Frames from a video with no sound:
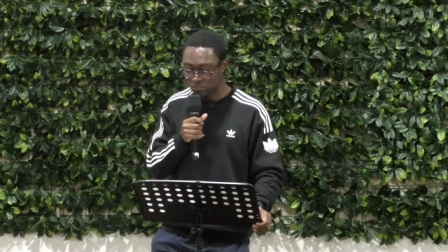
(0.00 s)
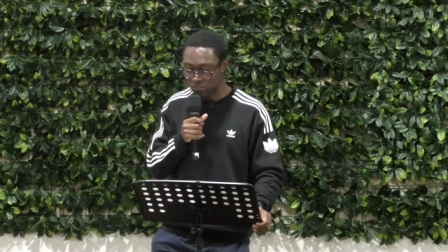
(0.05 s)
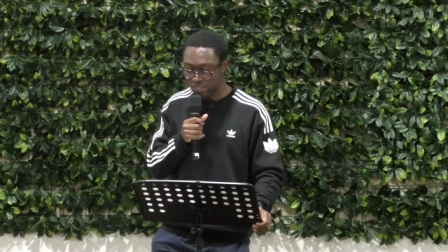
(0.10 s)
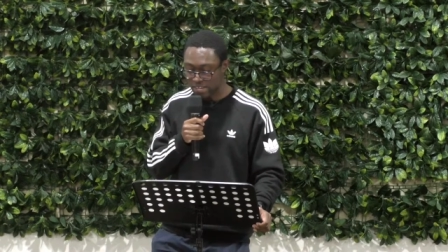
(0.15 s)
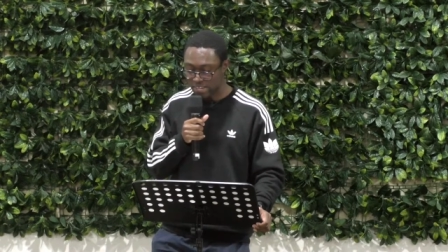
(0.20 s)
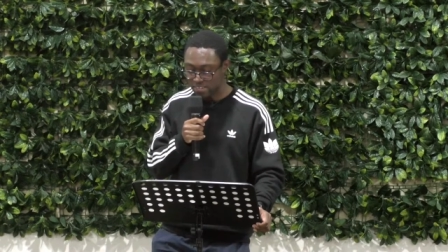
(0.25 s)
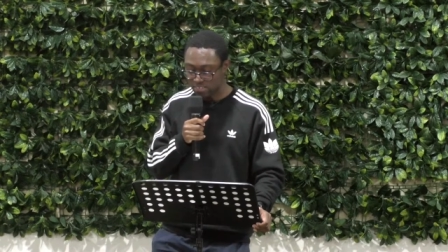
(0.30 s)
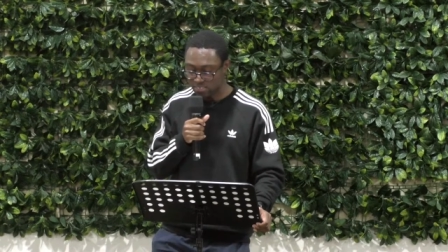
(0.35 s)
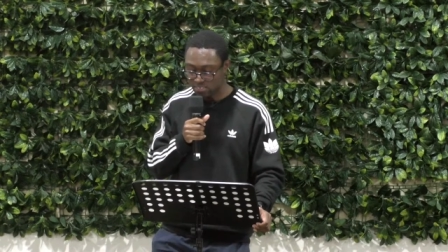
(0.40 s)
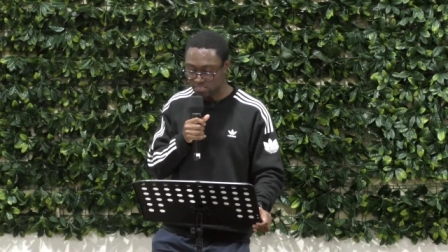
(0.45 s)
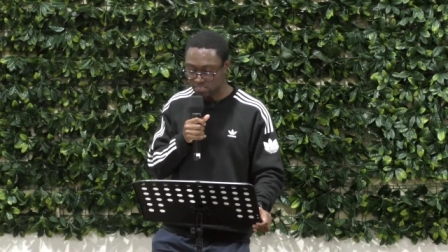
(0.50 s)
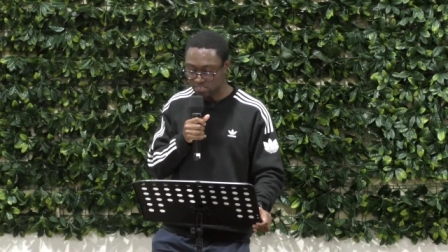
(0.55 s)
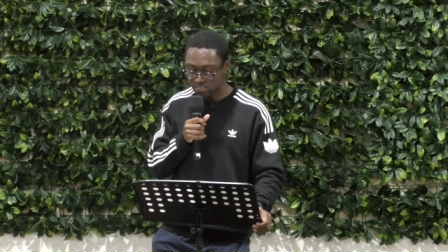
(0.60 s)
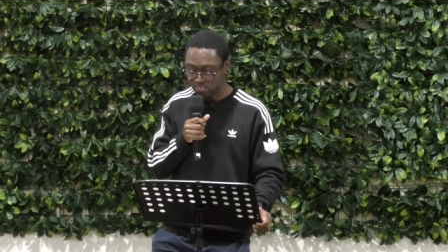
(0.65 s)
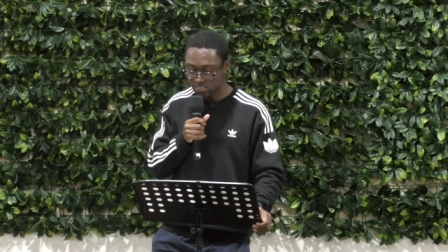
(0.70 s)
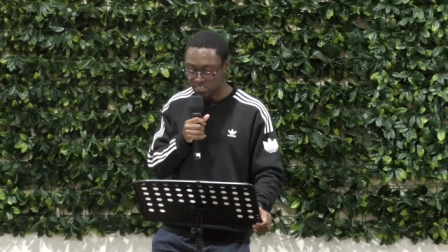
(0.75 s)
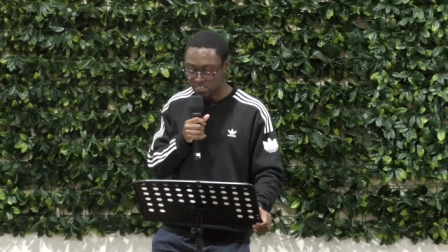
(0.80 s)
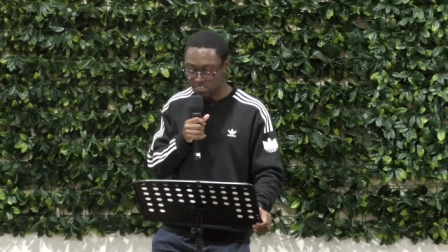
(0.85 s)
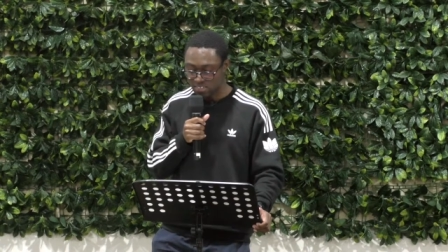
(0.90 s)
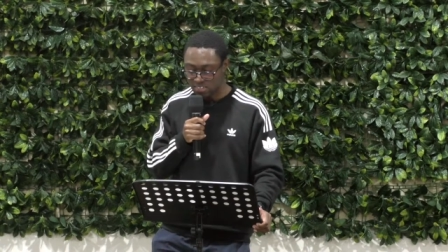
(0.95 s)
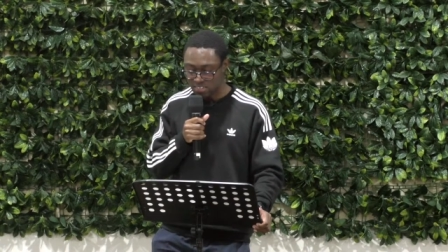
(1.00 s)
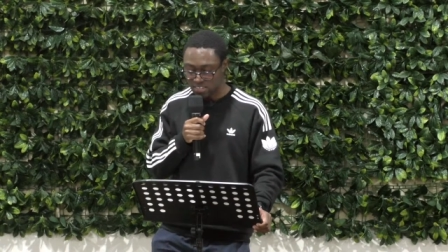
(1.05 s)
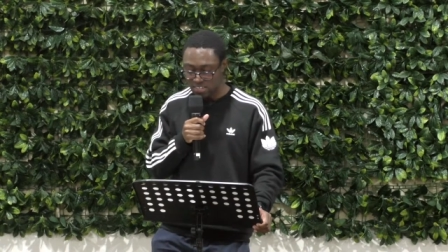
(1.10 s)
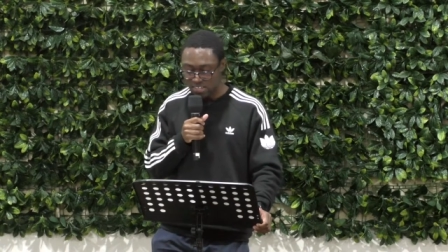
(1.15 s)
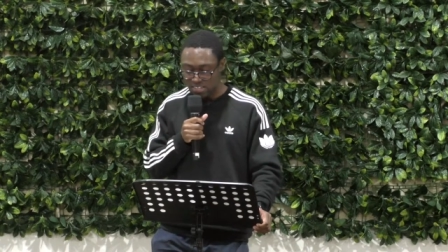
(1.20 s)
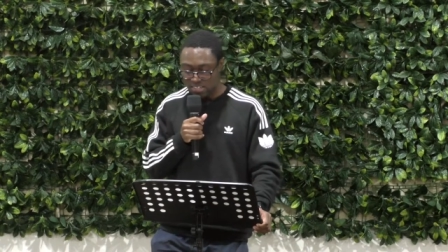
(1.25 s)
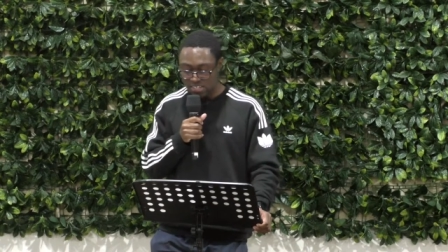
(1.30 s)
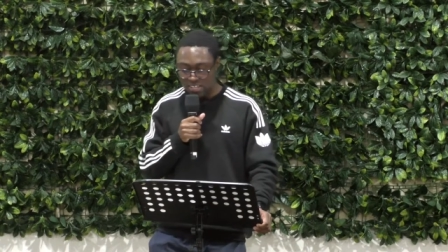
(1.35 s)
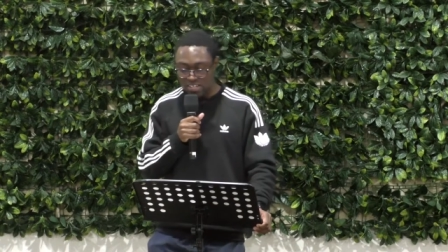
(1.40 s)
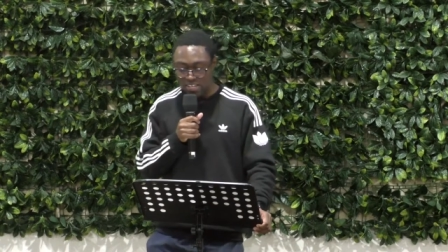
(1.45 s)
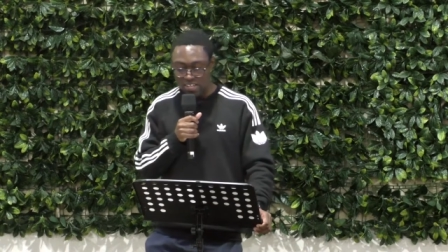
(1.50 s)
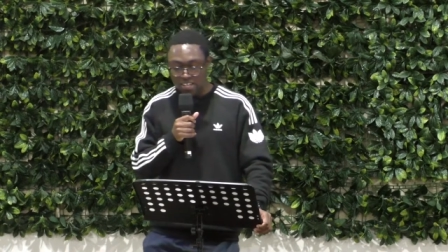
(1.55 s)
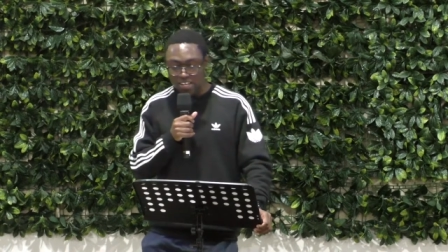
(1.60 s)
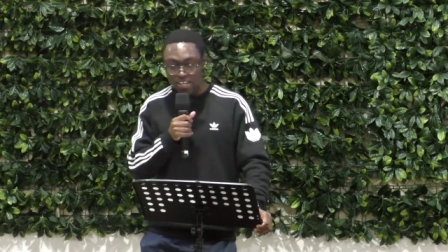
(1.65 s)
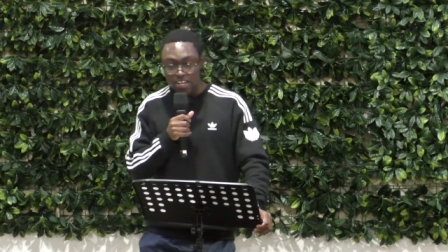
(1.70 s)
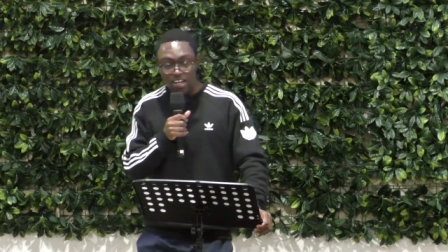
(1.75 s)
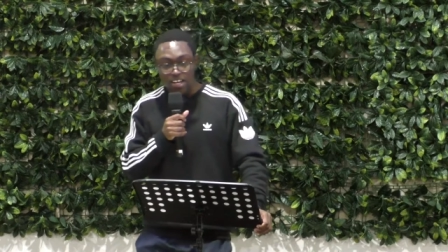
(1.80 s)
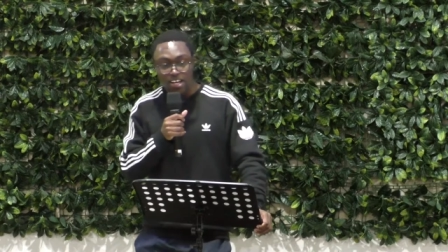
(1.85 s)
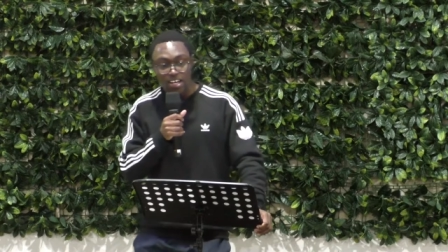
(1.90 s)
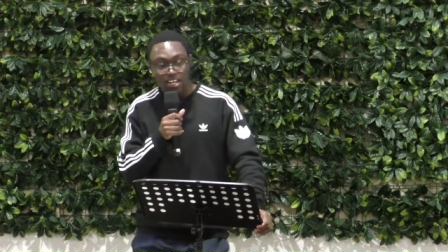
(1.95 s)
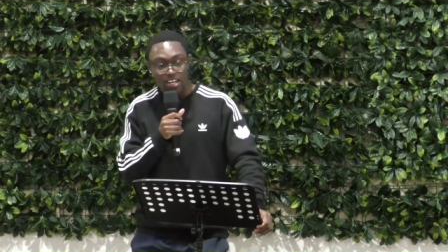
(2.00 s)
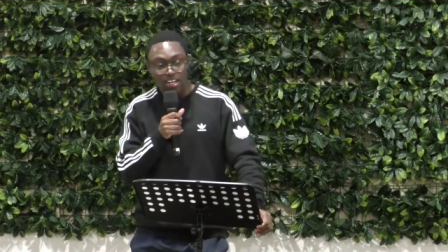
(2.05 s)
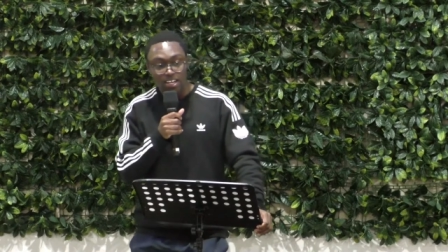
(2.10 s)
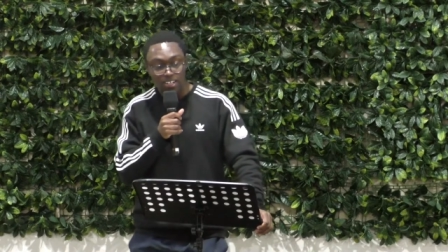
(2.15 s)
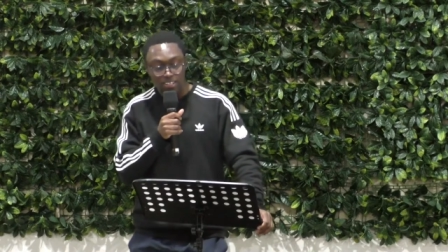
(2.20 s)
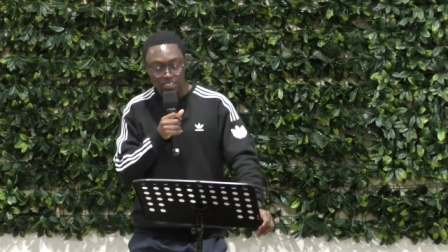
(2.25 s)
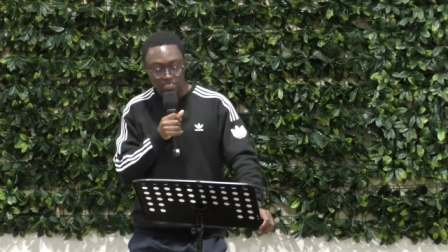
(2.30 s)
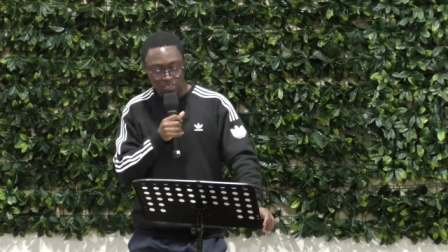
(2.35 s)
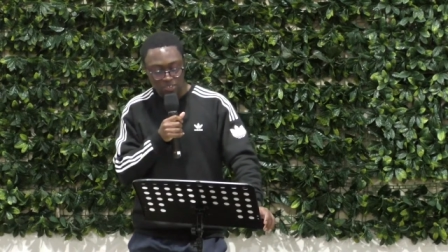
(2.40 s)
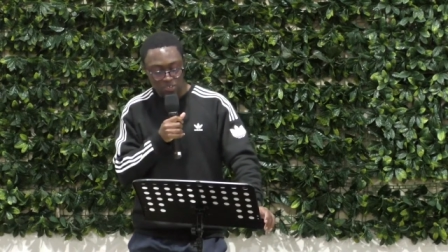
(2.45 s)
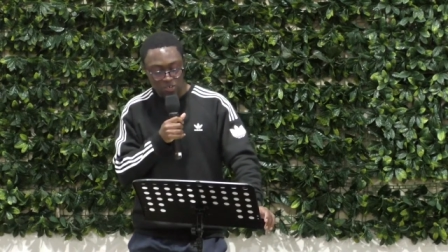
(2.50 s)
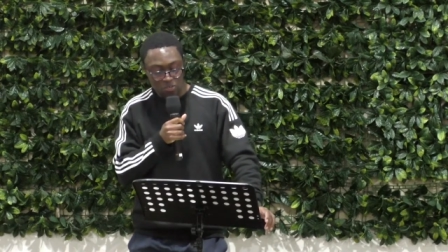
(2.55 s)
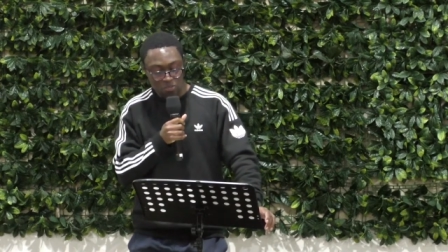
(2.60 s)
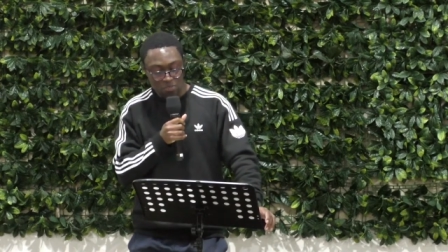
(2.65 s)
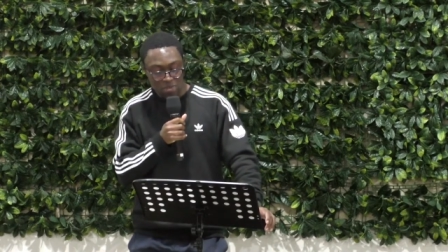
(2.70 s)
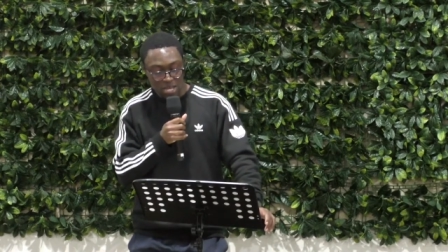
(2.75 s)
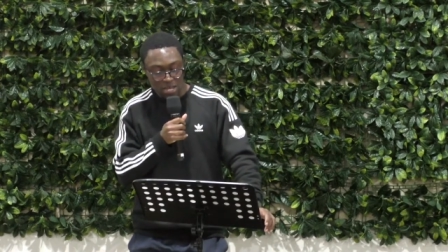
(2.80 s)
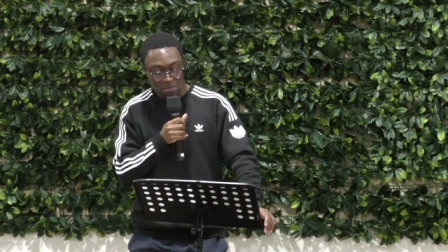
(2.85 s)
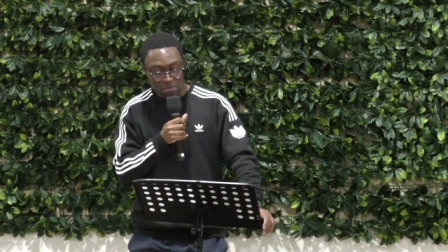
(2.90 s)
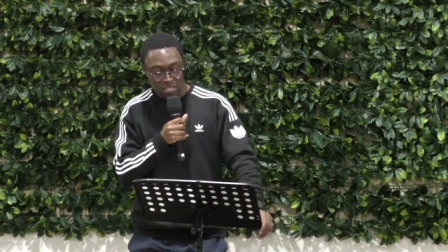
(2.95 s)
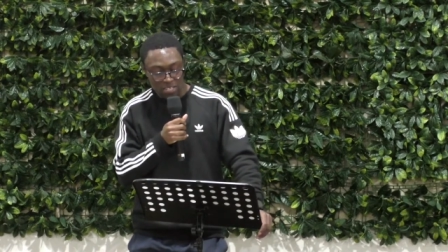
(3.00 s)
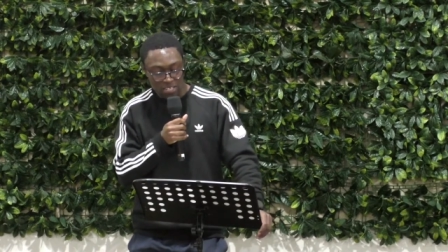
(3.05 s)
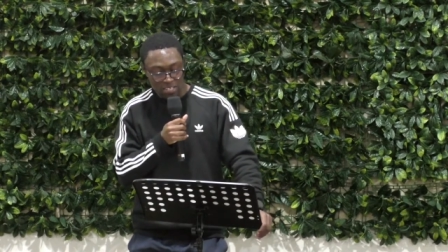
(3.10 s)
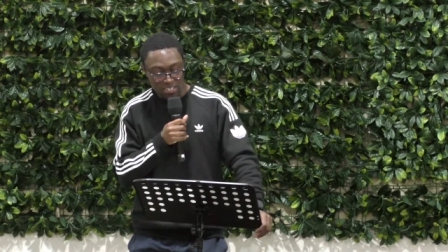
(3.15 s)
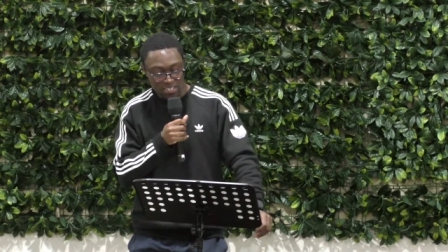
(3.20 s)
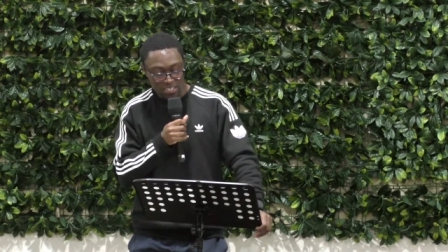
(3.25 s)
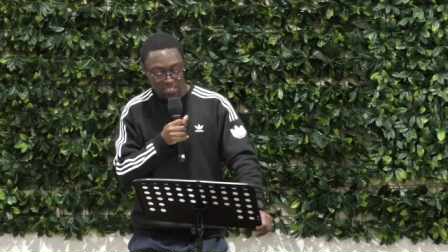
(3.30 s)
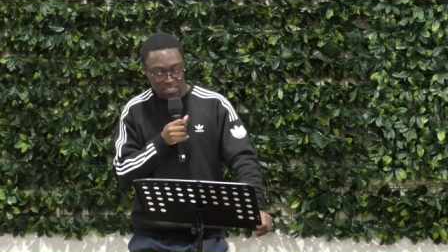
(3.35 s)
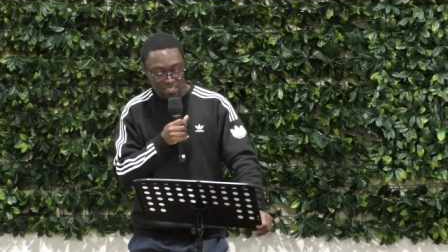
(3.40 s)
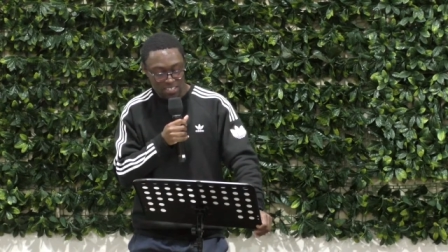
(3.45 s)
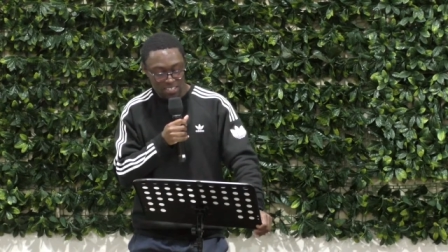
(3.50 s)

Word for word: face. Uh, or maybe